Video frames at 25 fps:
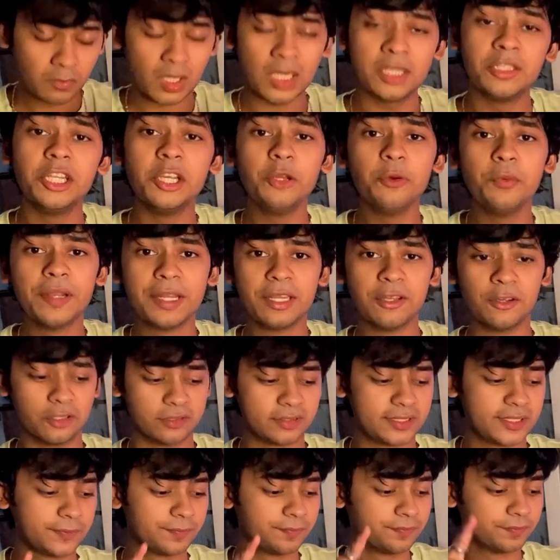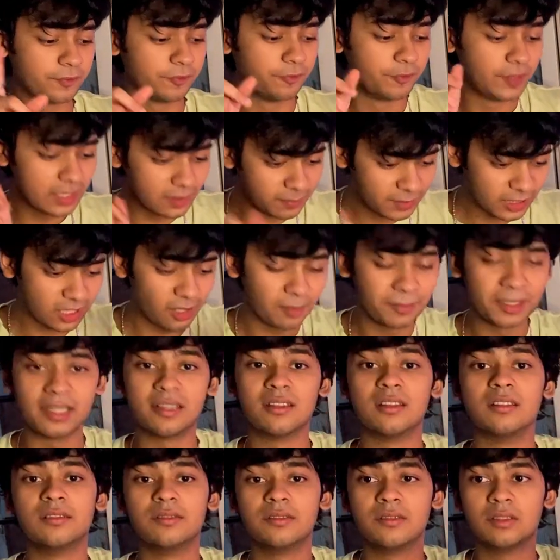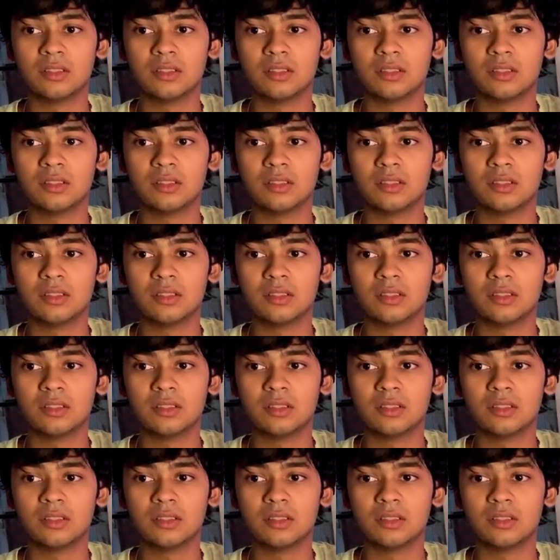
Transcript: New videos will be coming